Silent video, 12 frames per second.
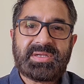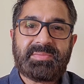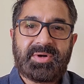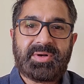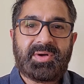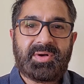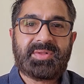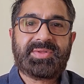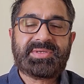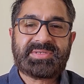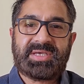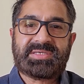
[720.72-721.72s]
about all
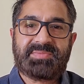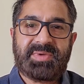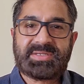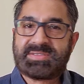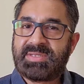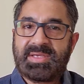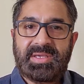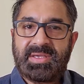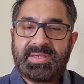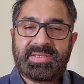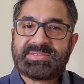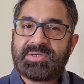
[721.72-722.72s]
these aspects,
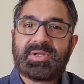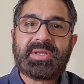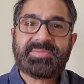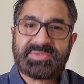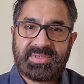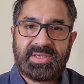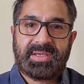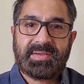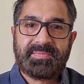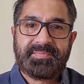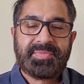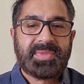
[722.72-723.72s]
is all I'm saying.
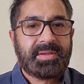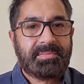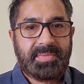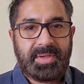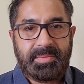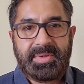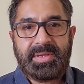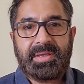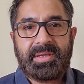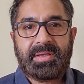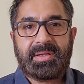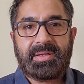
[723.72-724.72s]

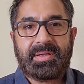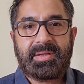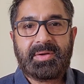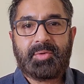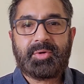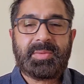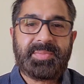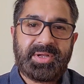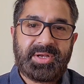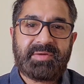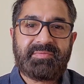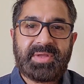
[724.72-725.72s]
Maybe over a
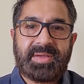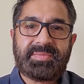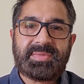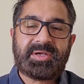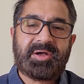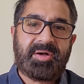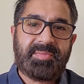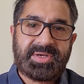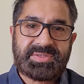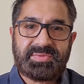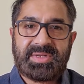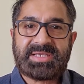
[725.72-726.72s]
period of time the
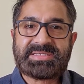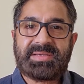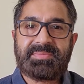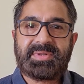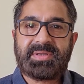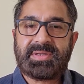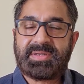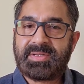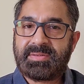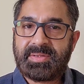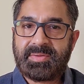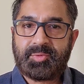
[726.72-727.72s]
governments will accept it,
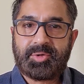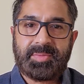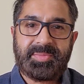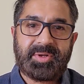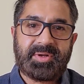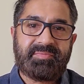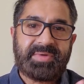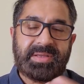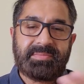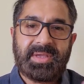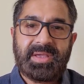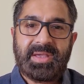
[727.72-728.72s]
and over a period of
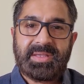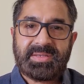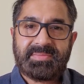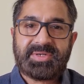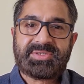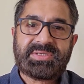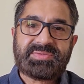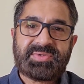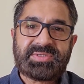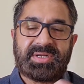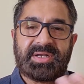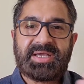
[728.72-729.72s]
time the merchants will
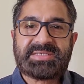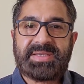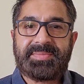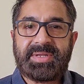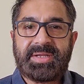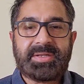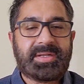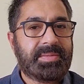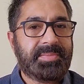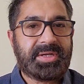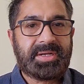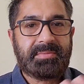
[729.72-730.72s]
start accepting it. It will
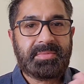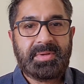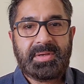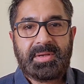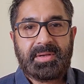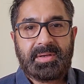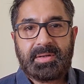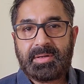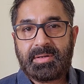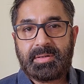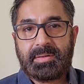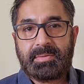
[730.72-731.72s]
become
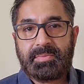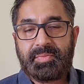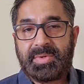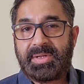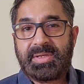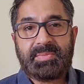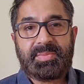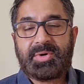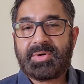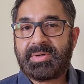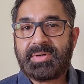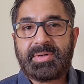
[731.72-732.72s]
a very
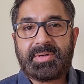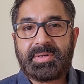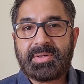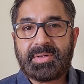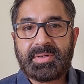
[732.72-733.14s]
important